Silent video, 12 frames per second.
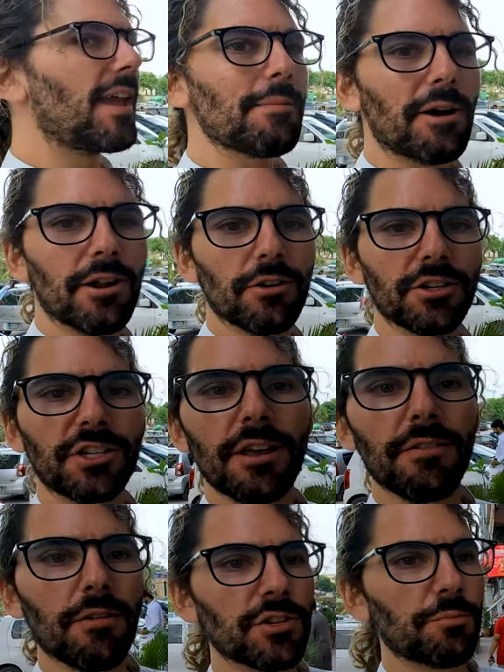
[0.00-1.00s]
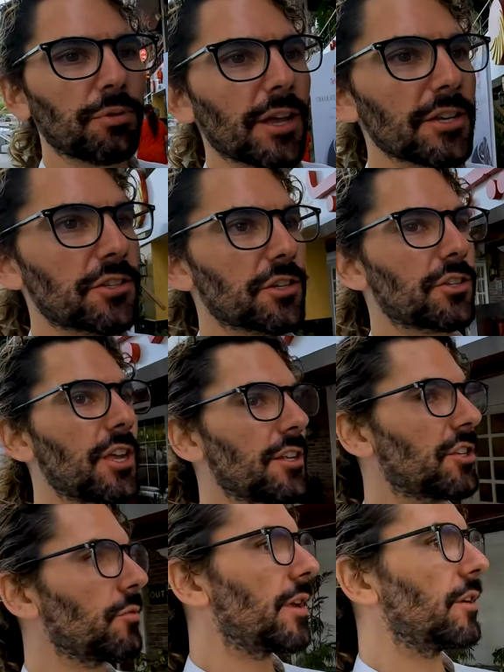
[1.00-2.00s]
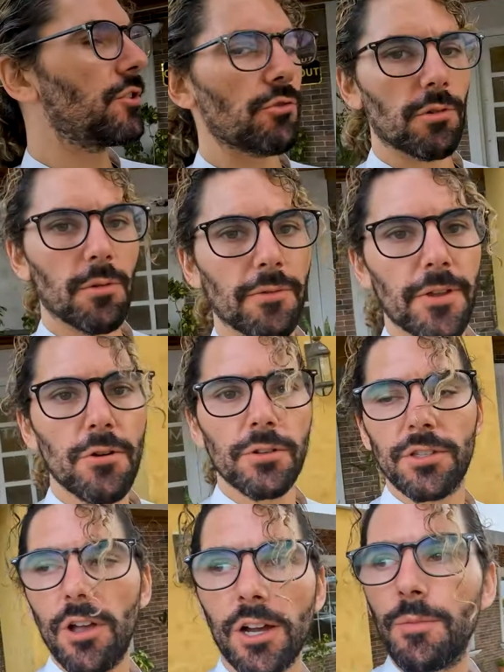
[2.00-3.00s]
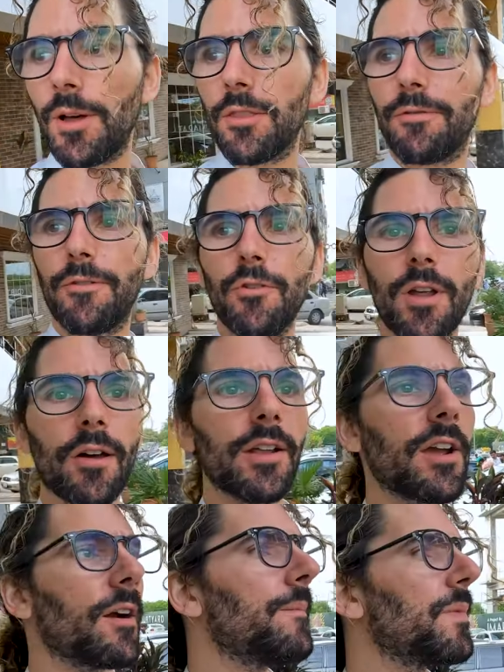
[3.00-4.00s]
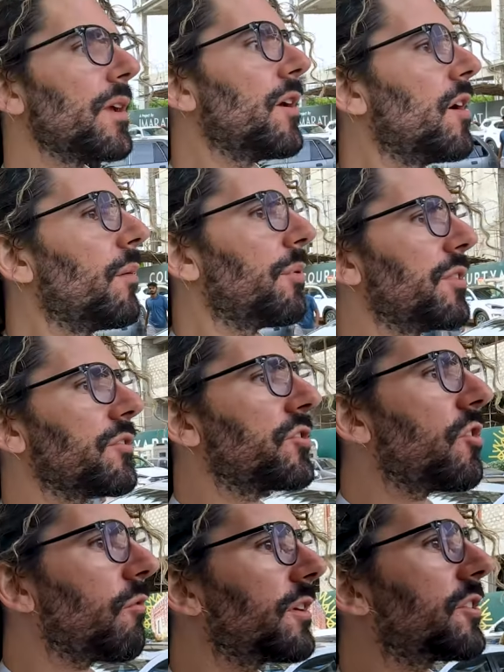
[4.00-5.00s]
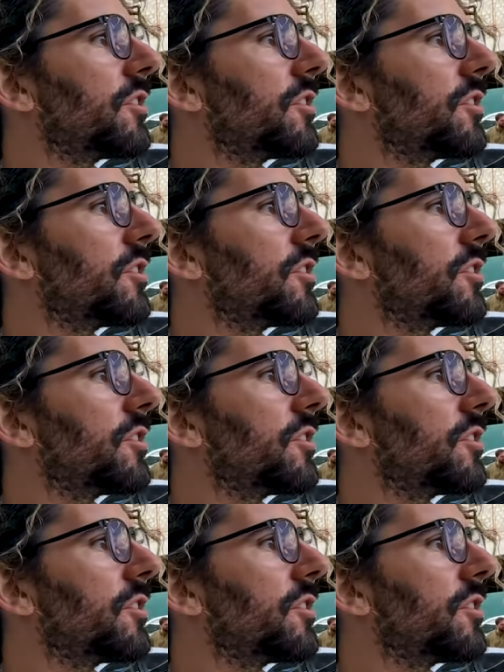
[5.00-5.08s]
came out here to see if there was a place to sit so we could do a review and talk about the food out here, but there's nowhere